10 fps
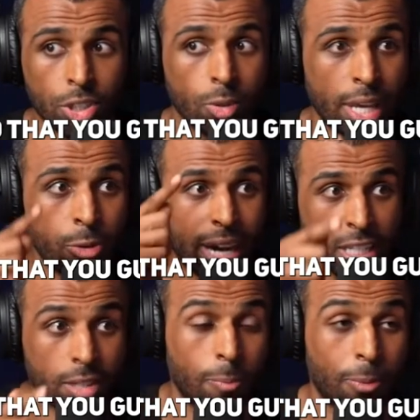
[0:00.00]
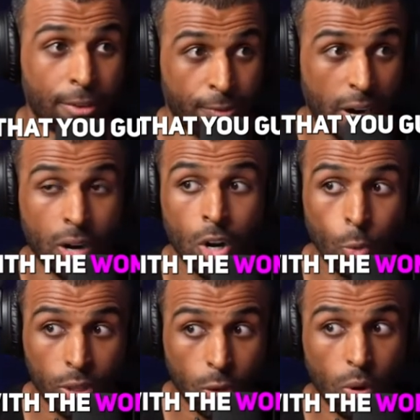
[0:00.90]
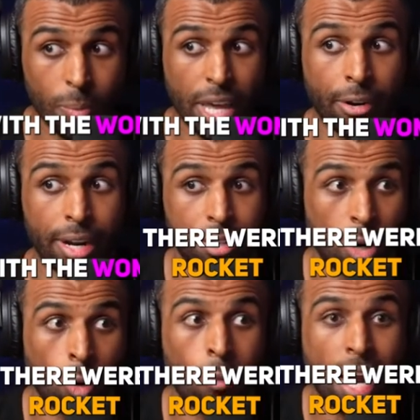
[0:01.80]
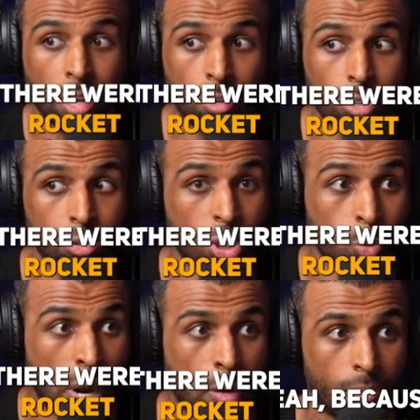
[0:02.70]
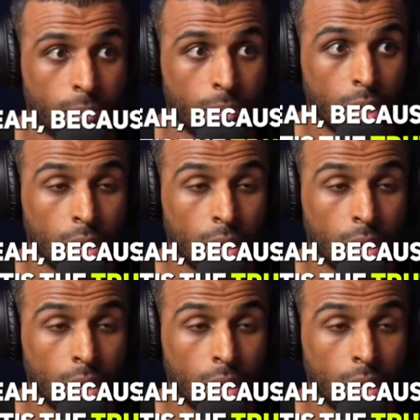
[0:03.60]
so that you guys can play fair with the women that are in there with rocket launchers as well. Yep.